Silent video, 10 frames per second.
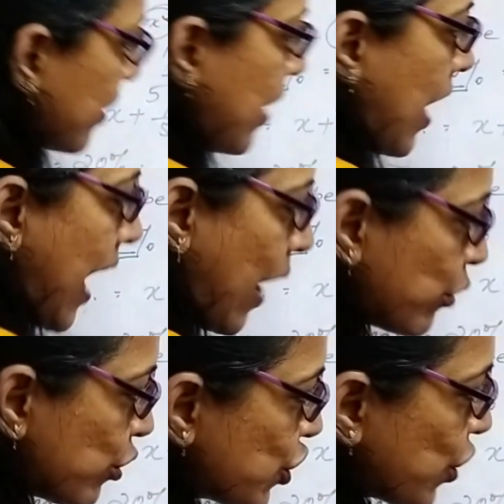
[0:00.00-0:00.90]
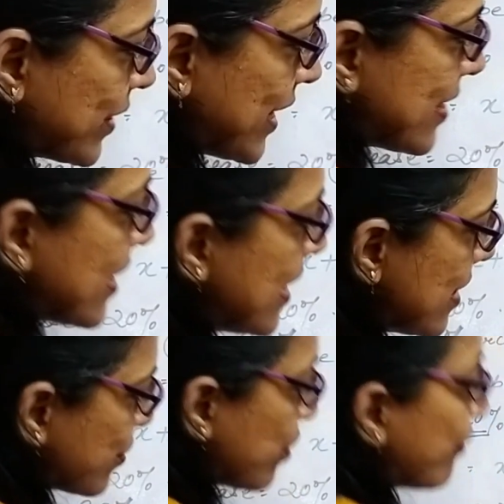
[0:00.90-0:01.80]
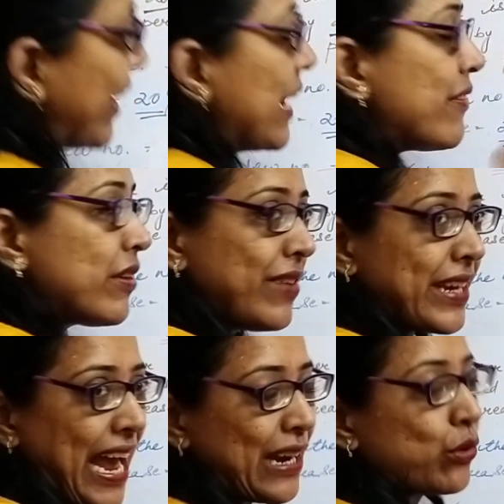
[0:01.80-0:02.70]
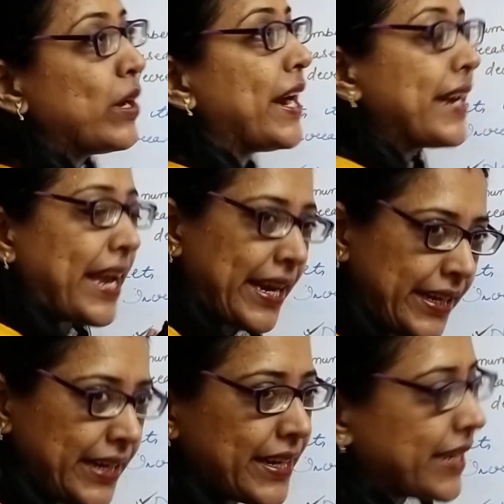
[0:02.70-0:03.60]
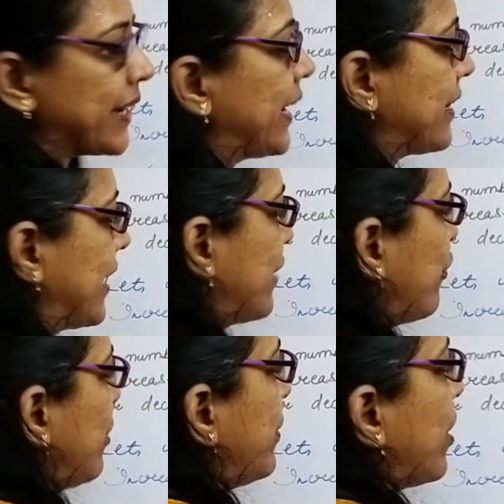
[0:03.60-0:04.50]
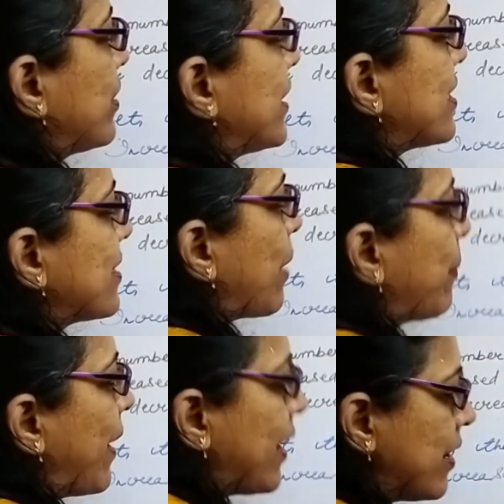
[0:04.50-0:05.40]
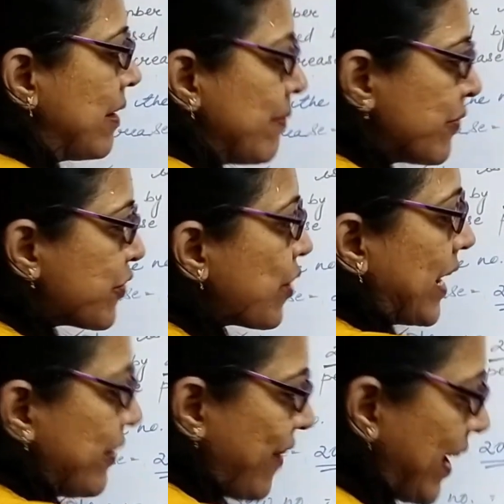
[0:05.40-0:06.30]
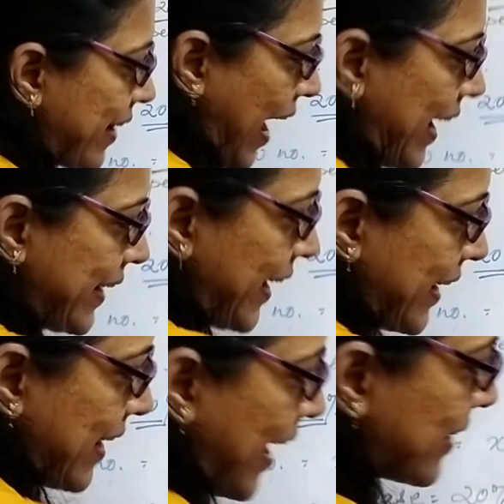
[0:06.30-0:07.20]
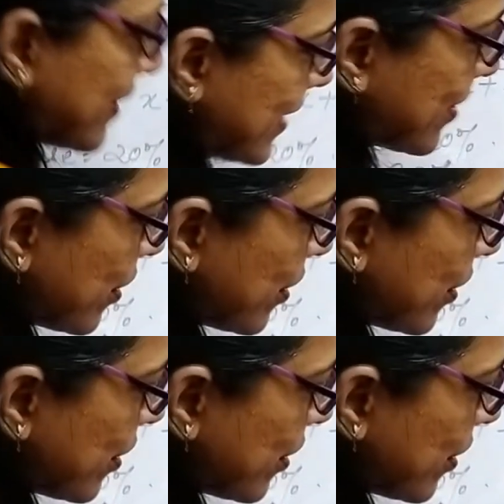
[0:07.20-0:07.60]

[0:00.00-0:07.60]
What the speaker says: how to show this? So whenever we calculate any decrease, it will be on this number. So if I write it like this,